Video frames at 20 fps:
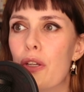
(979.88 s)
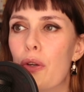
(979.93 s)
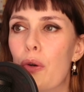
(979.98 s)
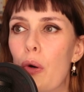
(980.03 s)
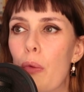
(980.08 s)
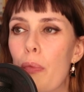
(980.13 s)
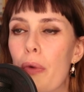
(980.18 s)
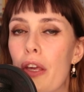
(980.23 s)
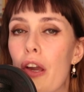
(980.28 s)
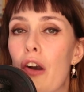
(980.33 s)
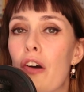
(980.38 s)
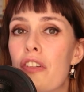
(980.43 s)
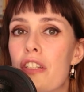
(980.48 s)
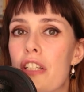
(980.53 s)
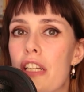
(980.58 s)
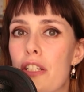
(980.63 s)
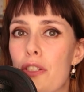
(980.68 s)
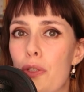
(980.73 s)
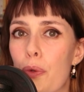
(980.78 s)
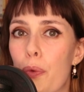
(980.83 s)
to go
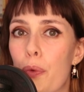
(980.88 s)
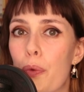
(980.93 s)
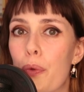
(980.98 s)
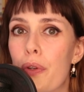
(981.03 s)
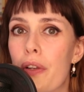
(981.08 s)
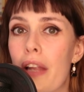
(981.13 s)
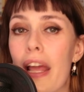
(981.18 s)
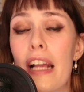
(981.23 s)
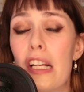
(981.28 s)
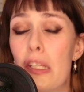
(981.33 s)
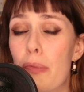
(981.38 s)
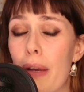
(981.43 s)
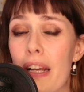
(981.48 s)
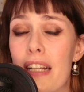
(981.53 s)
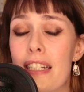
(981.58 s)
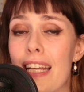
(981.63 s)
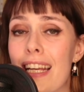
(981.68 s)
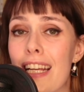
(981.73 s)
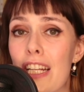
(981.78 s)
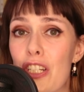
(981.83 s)
beyond his own
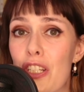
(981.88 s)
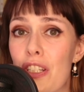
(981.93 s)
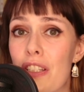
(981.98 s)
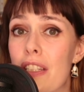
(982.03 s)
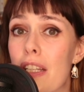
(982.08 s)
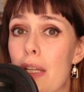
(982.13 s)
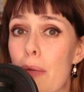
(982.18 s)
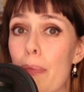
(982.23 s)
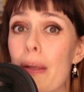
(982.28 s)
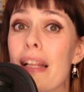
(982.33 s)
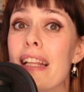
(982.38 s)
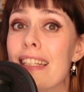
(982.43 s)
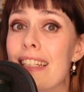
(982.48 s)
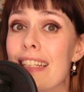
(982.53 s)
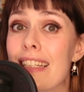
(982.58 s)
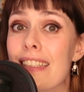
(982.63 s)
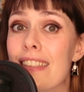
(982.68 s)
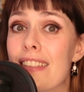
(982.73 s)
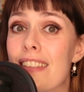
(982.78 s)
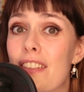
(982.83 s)
expectations and
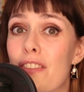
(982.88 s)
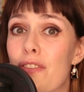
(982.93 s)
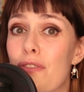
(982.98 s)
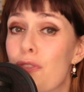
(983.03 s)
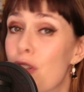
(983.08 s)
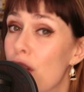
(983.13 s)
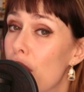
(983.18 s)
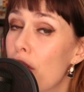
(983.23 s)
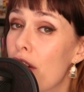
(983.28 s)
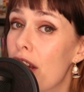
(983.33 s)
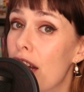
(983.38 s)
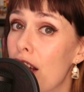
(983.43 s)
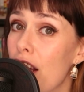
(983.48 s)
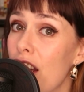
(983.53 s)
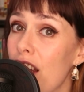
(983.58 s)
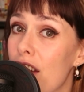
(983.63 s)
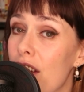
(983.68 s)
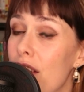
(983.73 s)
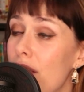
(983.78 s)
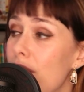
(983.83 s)
abilities for the greater good.